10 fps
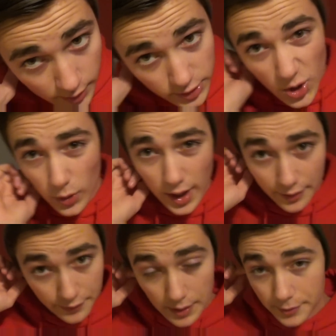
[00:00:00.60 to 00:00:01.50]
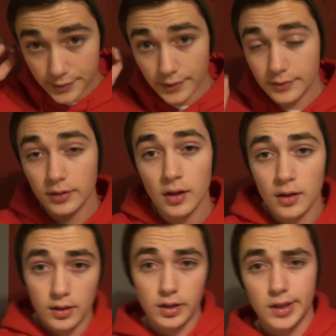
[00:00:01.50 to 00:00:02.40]
Yo guys, it's Nemesis
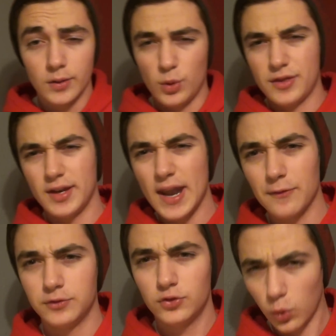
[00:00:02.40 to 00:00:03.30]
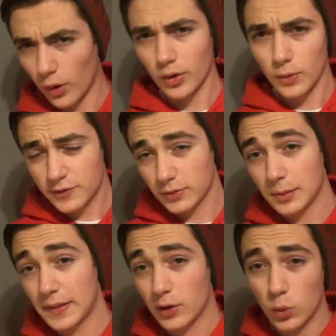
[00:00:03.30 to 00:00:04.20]
with another tutorial. This one's
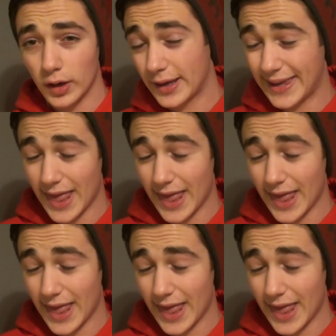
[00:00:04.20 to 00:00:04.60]
gonna be the quick.